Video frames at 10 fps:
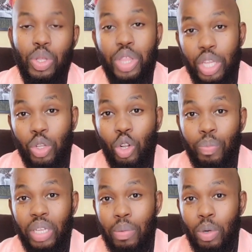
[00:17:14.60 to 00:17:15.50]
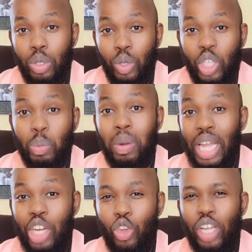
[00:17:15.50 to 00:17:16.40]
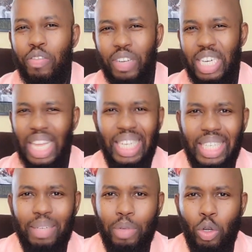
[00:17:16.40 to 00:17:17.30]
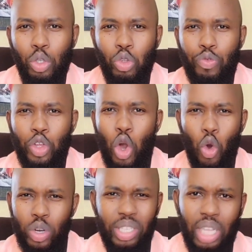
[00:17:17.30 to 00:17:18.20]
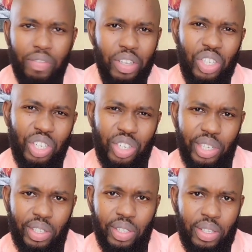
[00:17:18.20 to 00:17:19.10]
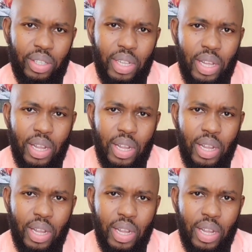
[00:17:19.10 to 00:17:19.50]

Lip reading: Do you think you'll be able to explain your infidelity because of your own selfish interests?